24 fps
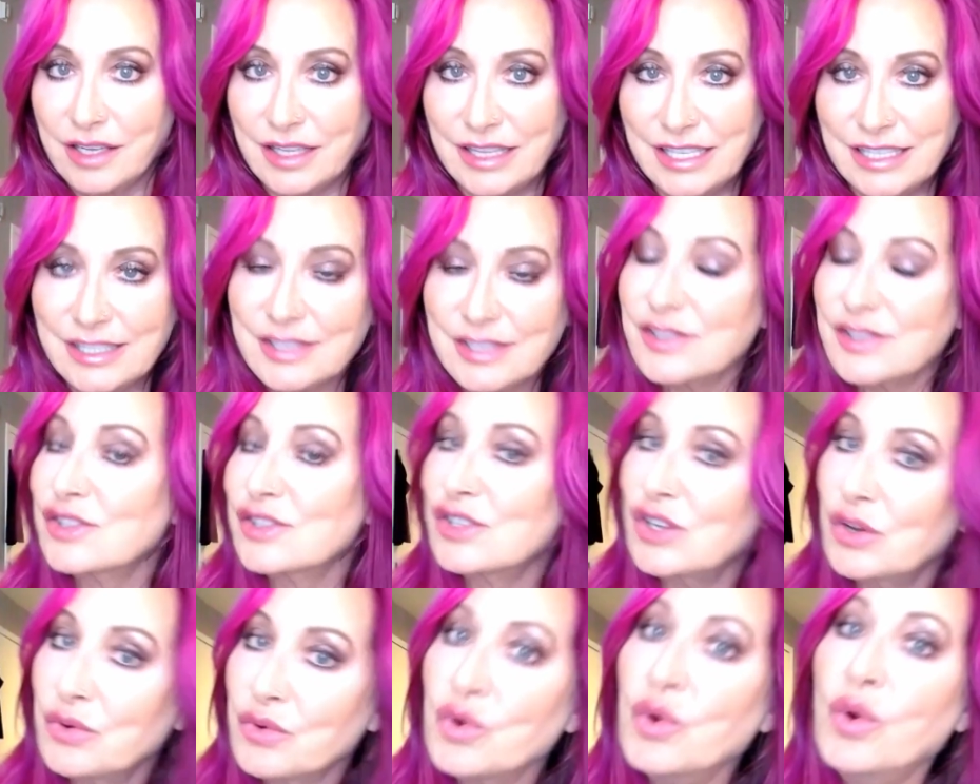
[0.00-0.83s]
Like, this is
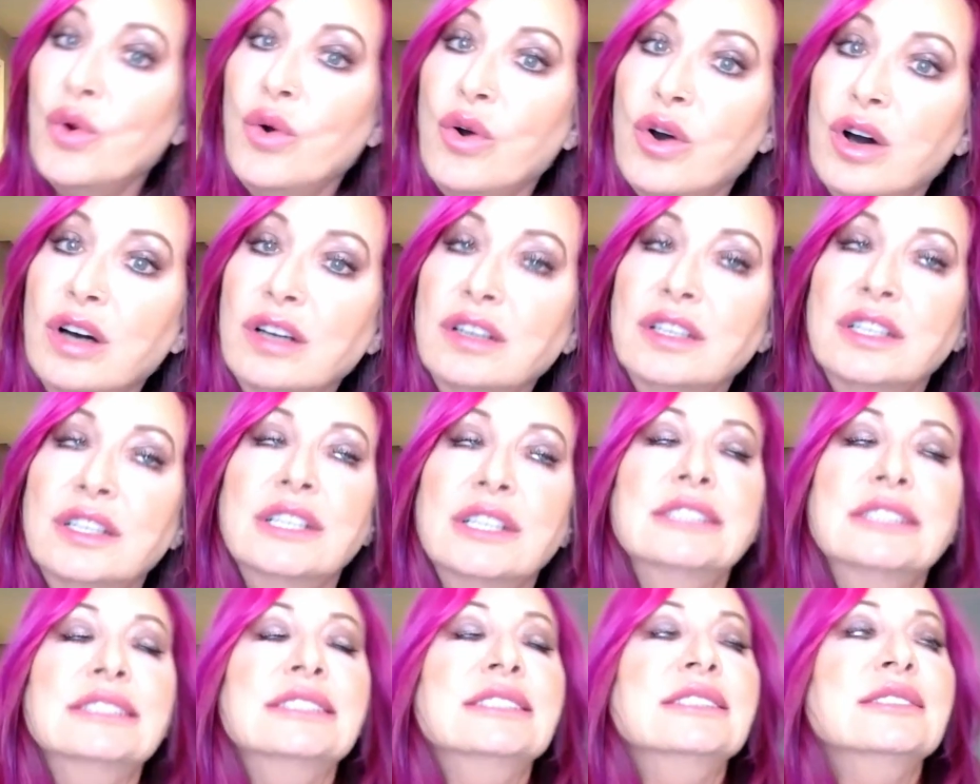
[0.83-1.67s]
so cool.
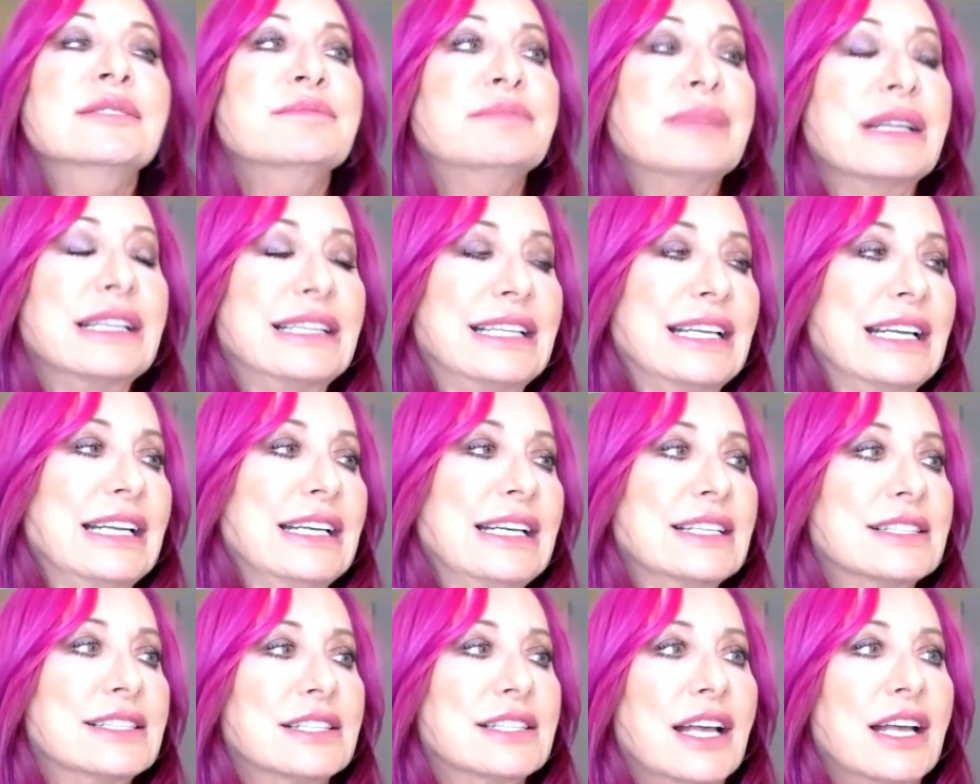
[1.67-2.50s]
But
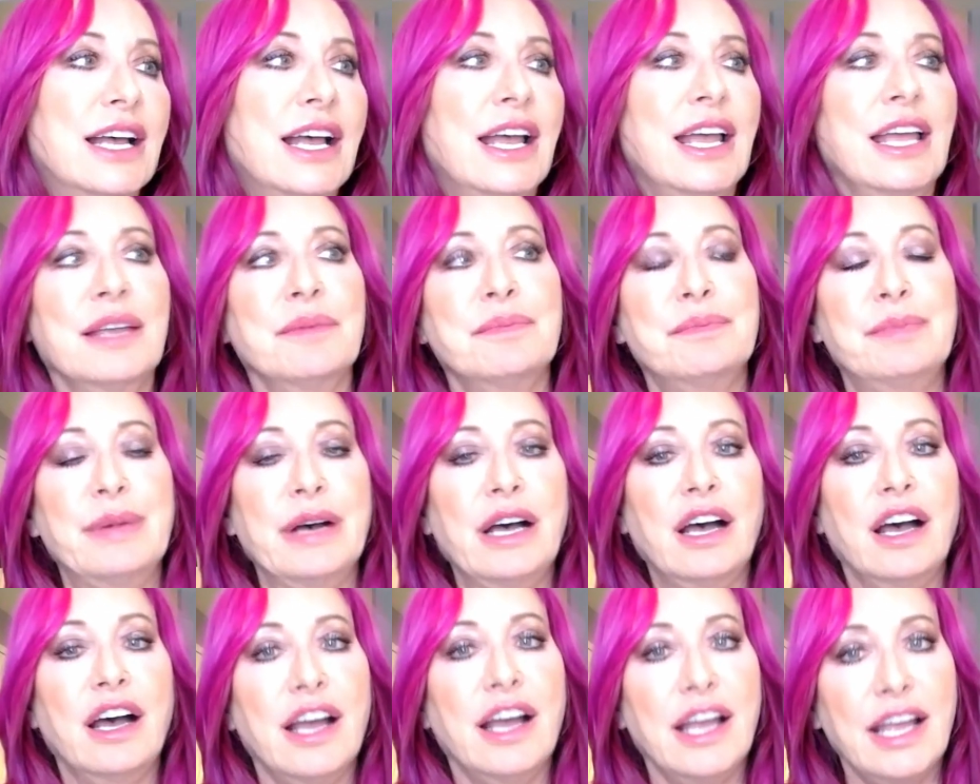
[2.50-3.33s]
then it's like,
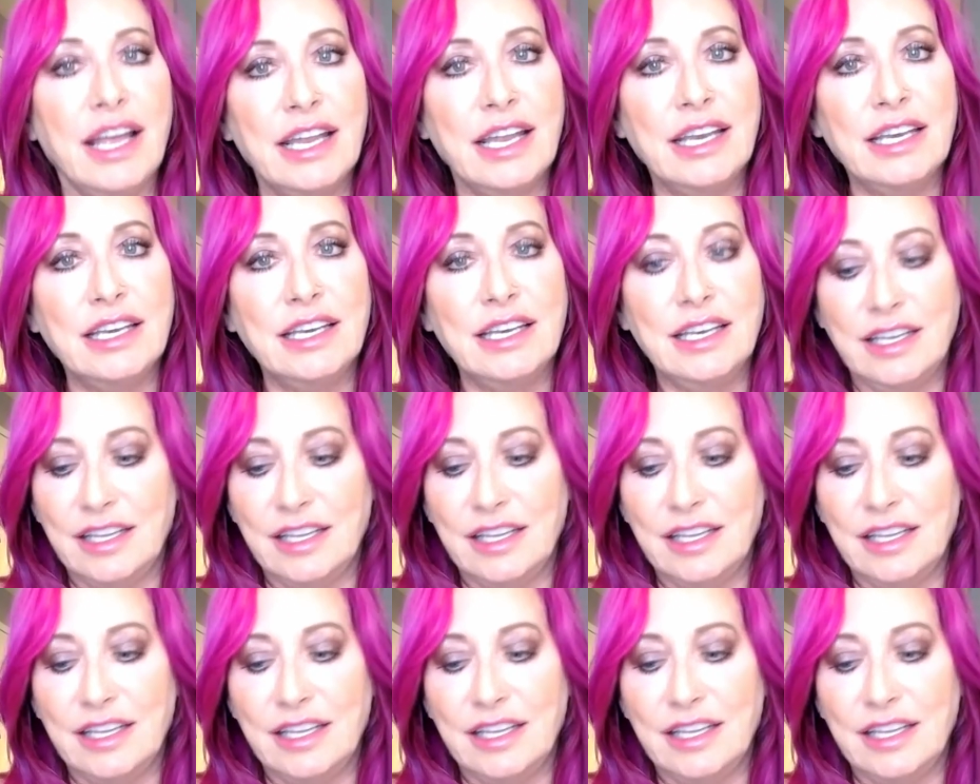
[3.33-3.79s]
but